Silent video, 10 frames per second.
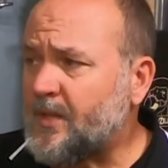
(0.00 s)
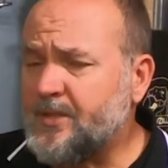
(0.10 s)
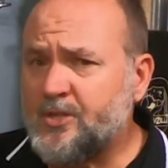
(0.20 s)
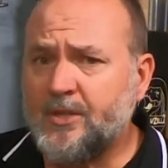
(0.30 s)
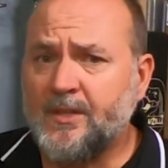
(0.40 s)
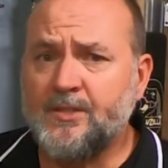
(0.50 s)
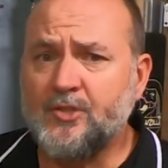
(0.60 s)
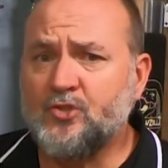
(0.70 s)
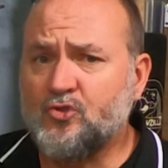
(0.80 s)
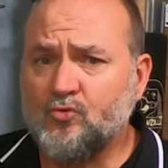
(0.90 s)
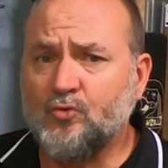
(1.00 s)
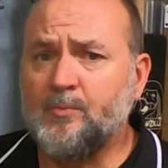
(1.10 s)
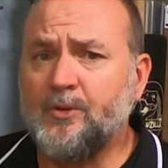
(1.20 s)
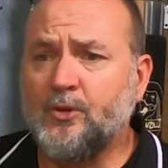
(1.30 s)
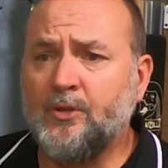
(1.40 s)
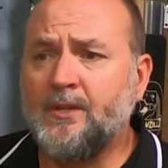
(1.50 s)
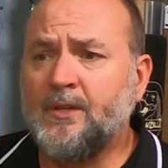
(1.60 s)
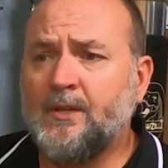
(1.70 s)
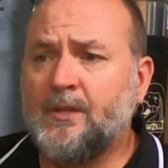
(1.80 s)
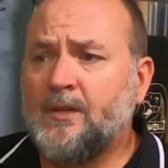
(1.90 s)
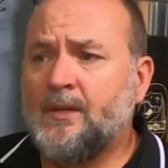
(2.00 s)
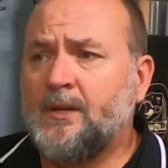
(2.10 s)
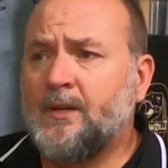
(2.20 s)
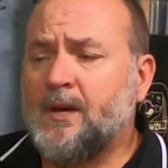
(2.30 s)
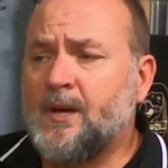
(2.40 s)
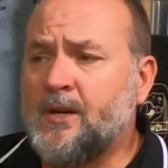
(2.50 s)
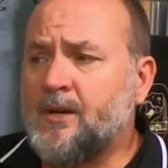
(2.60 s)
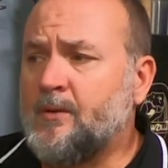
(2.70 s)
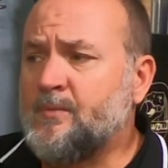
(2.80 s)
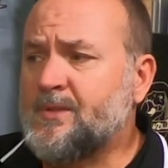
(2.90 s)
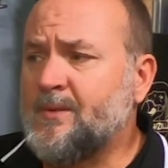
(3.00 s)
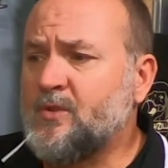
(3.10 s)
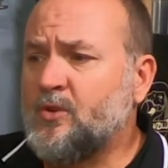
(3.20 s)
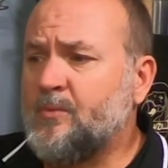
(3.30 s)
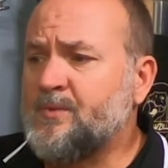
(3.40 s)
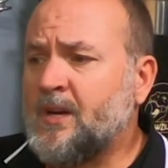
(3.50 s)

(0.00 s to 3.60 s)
This shed gets extremely hot, sometimes